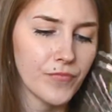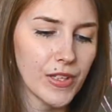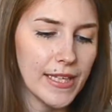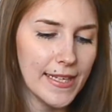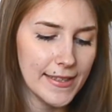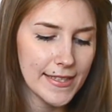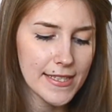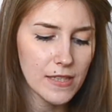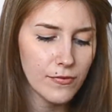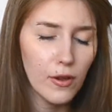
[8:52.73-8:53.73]
And this
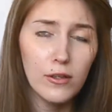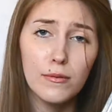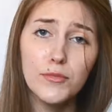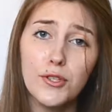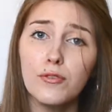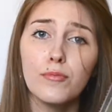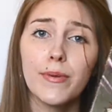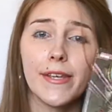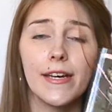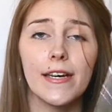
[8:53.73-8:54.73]
is volume 2
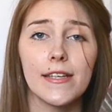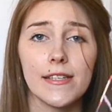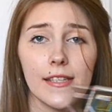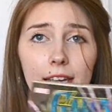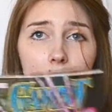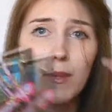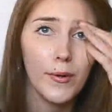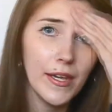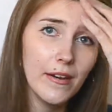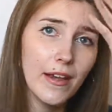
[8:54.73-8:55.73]
because, again,
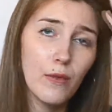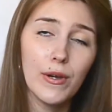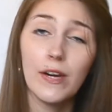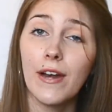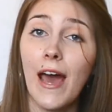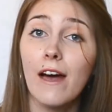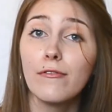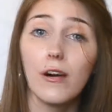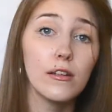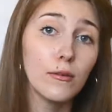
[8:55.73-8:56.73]
Bulgaria, we don't have
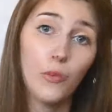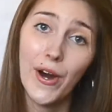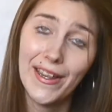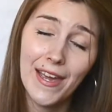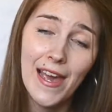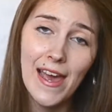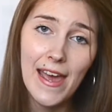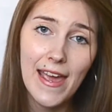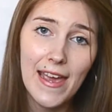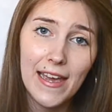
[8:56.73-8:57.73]
volume 1.
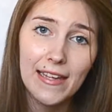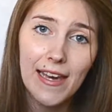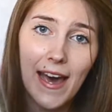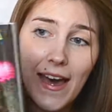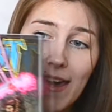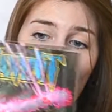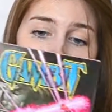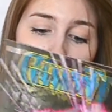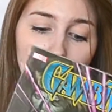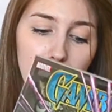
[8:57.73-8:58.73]
And I
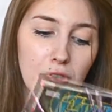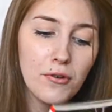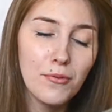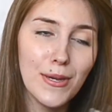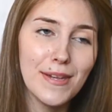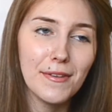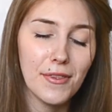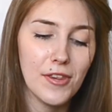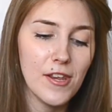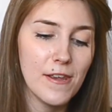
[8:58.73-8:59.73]
had to read
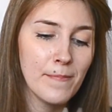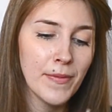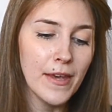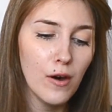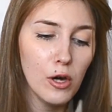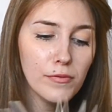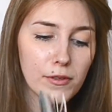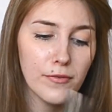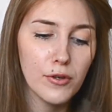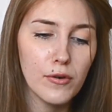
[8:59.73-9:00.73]
the
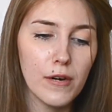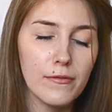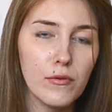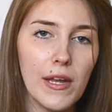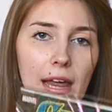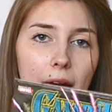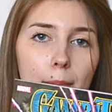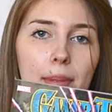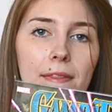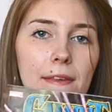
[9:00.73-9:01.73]
overview of what
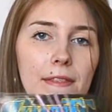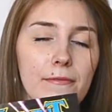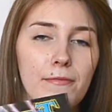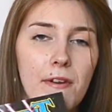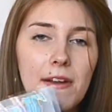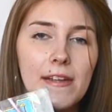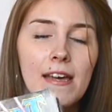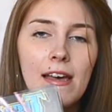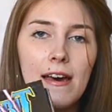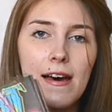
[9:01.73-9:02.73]
happened in the print
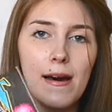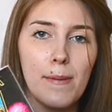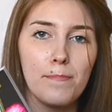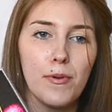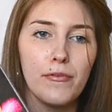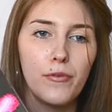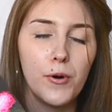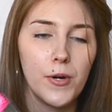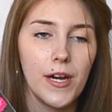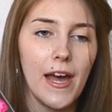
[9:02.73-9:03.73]

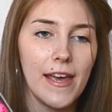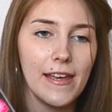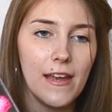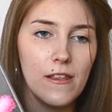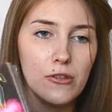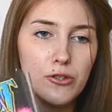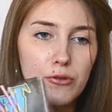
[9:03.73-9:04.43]
before I got into